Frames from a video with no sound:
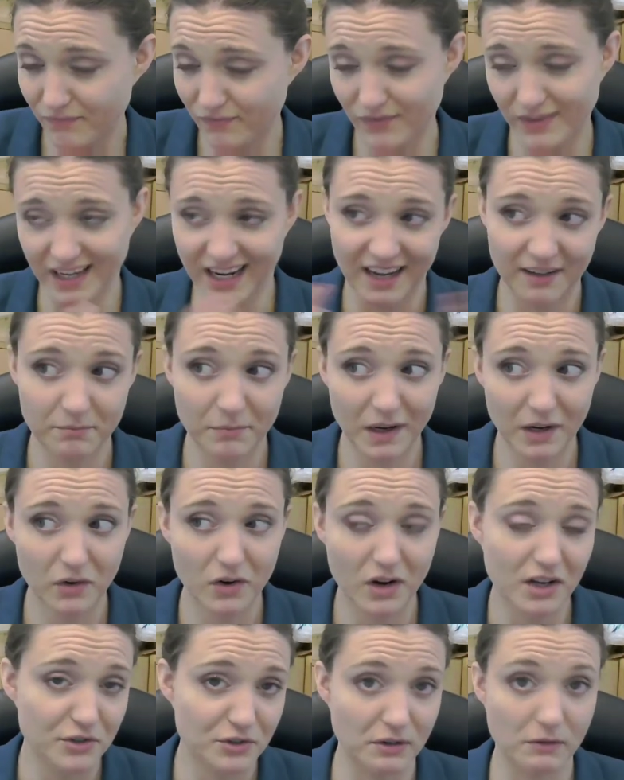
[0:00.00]
They have
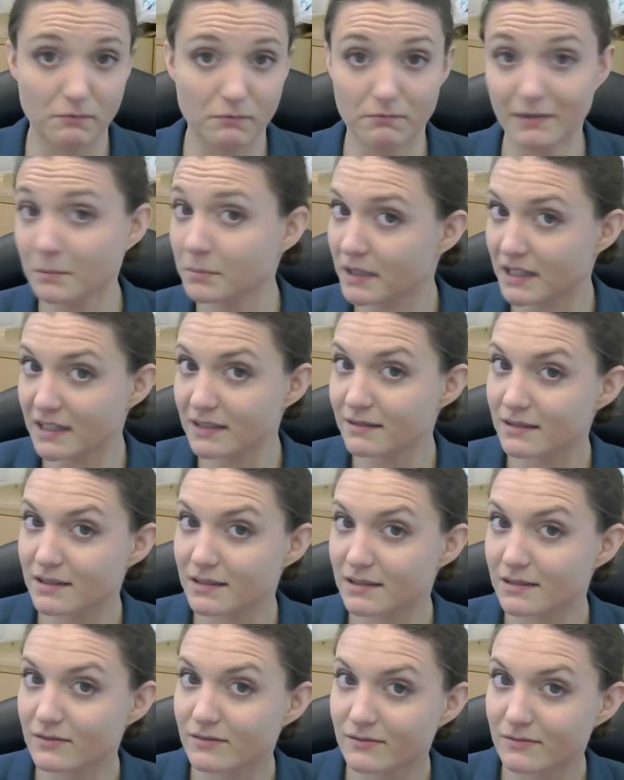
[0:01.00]
mitochondrial
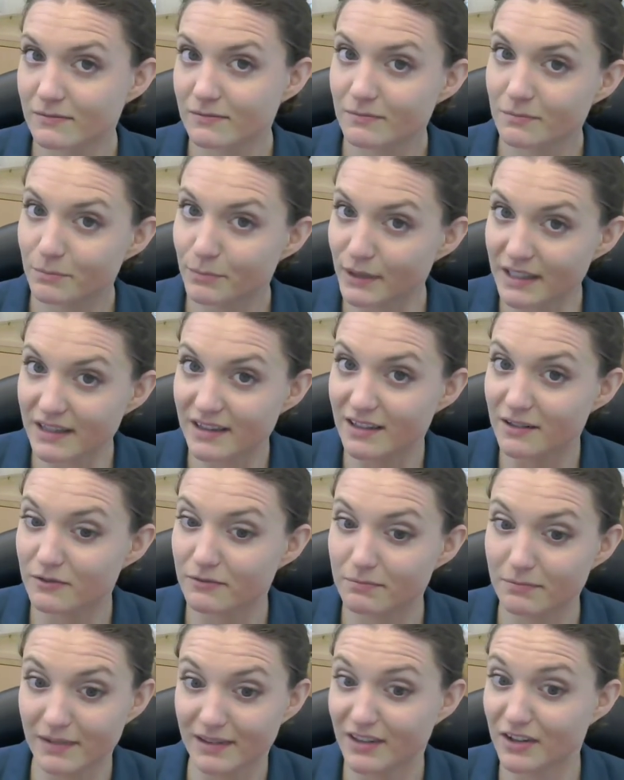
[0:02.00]
remnants, but they're,
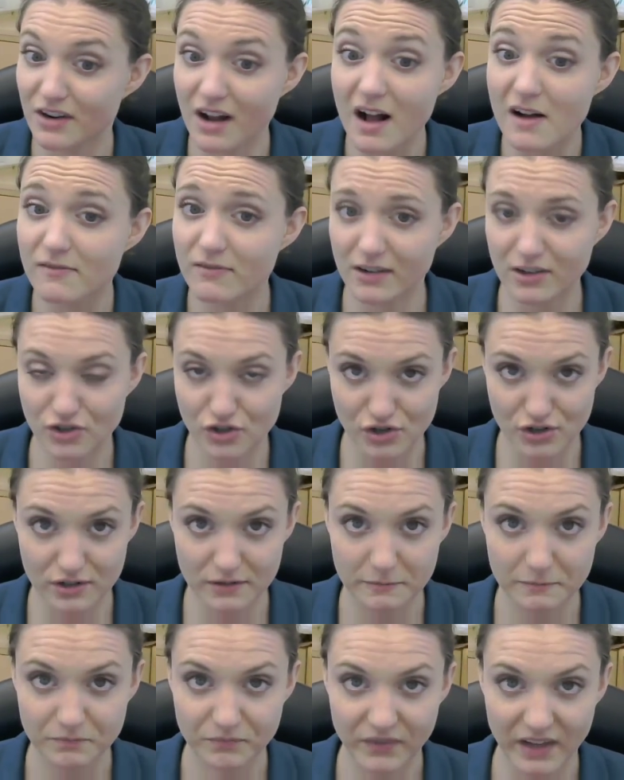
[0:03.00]
they're not
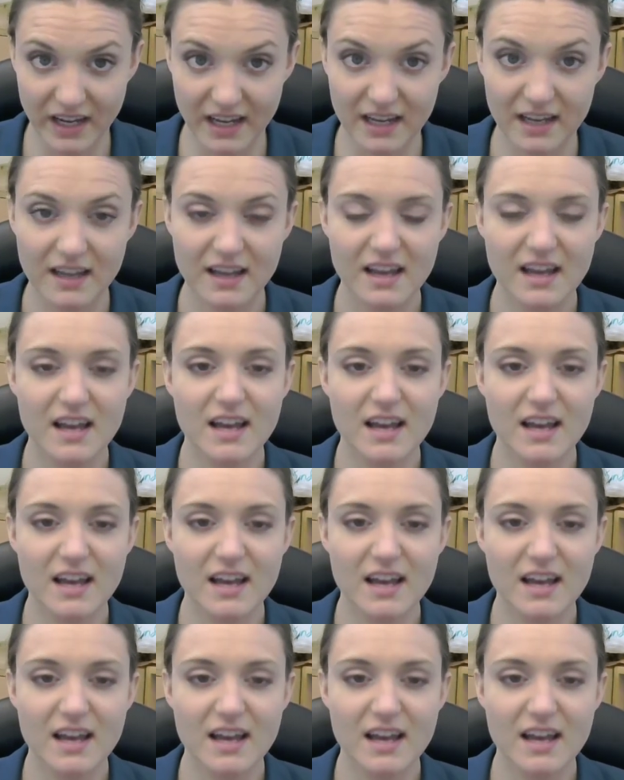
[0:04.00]
functional, okay?